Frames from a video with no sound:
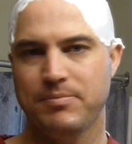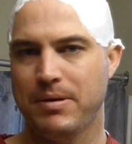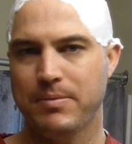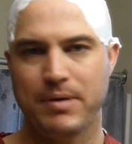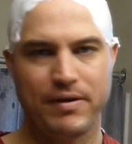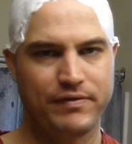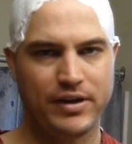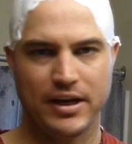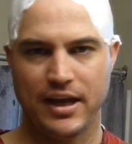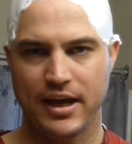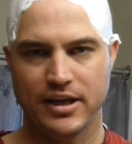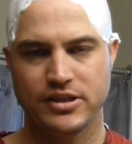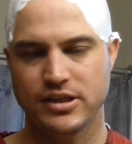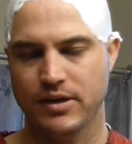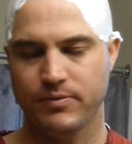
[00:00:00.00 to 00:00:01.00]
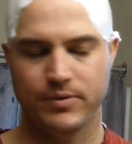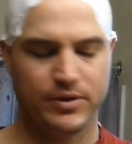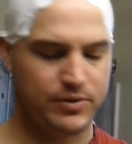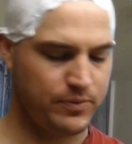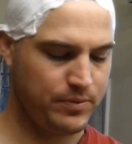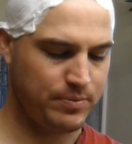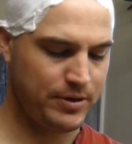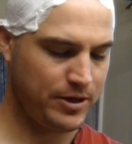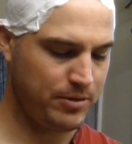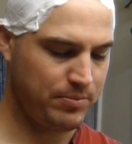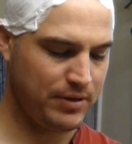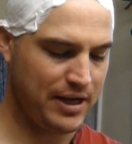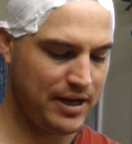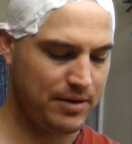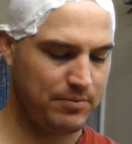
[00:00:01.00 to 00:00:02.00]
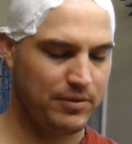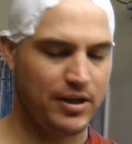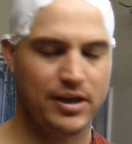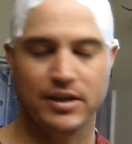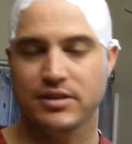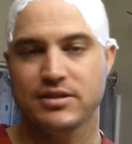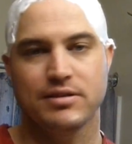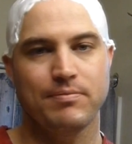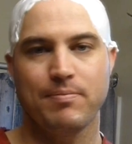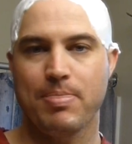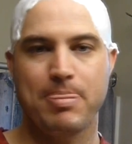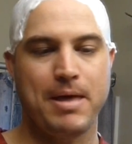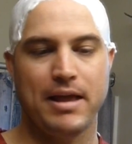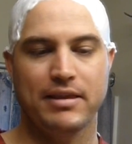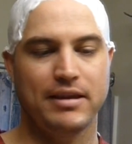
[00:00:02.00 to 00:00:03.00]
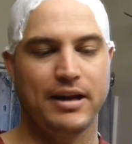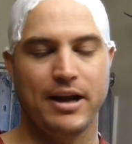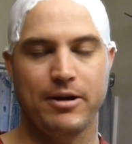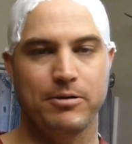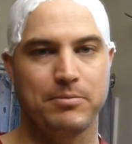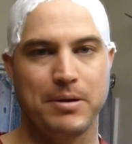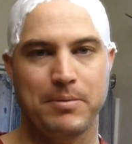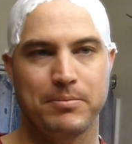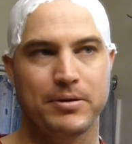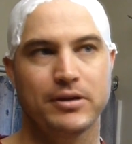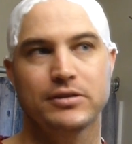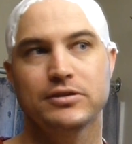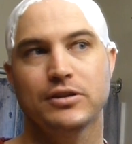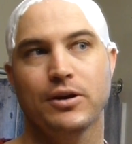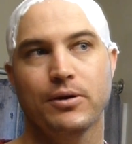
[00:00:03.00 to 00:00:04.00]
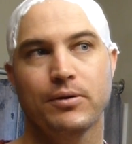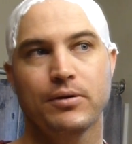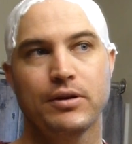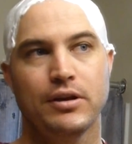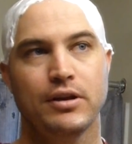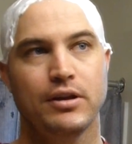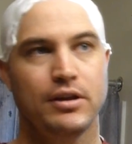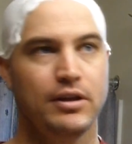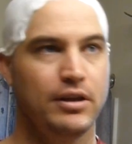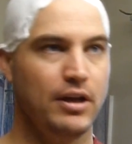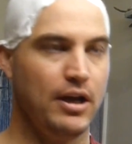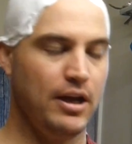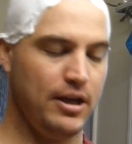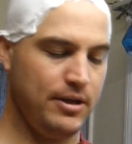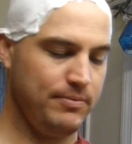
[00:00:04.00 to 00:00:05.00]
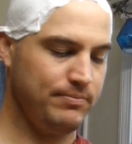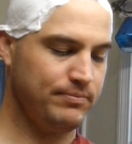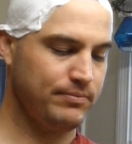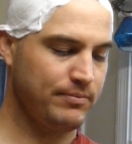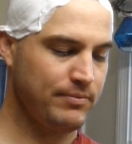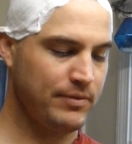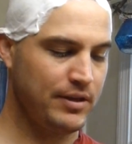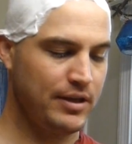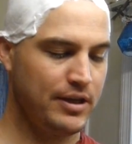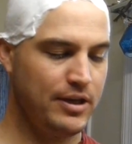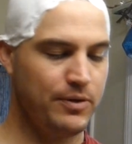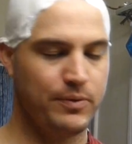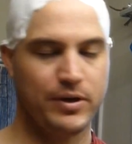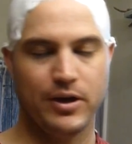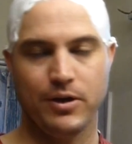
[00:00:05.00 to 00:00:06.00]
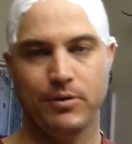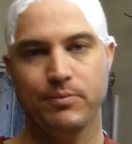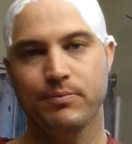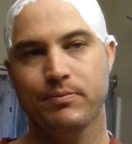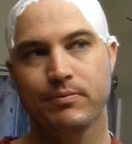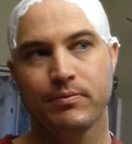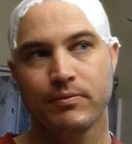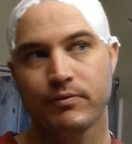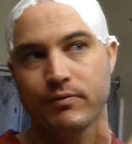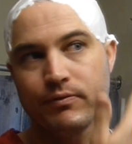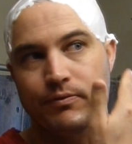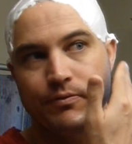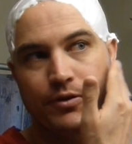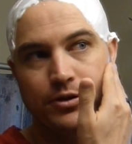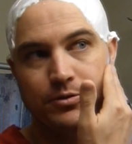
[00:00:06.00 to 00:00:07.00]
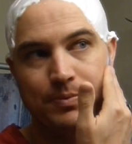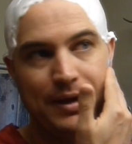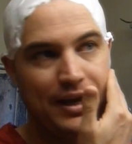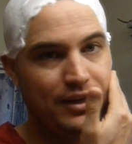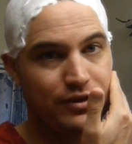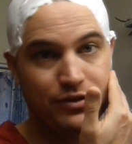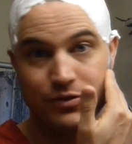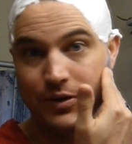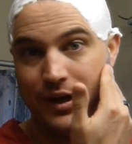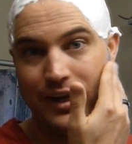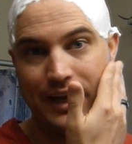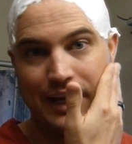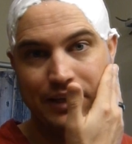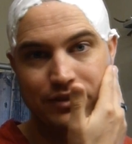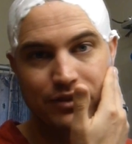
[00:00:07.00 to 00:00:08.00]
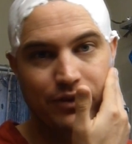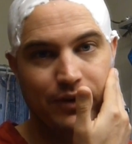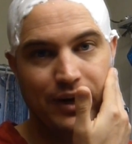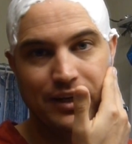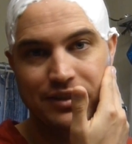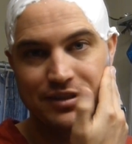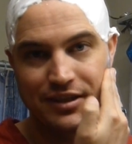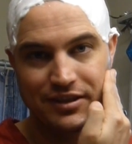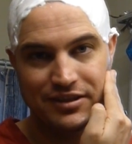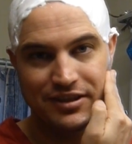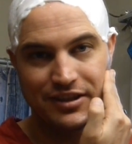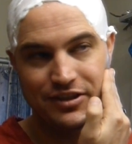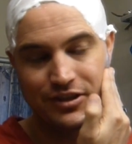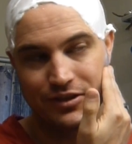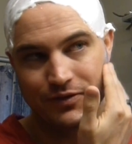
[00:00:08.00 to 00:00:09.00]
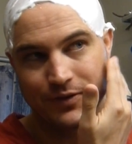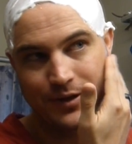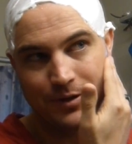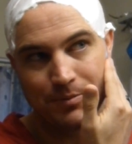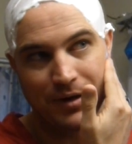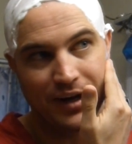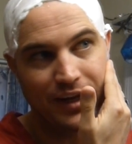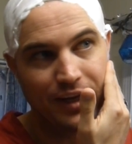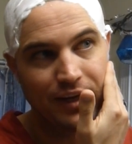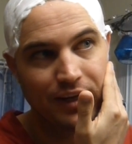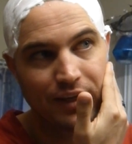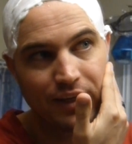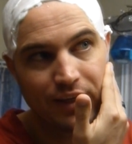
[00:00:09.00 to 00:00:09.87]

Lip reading: Maybe I've done a head shave with the Rapira Platinum Luxe. Not that I remember. So, here we go. First pass, straight against the grain, Cincy, just for you, buddy.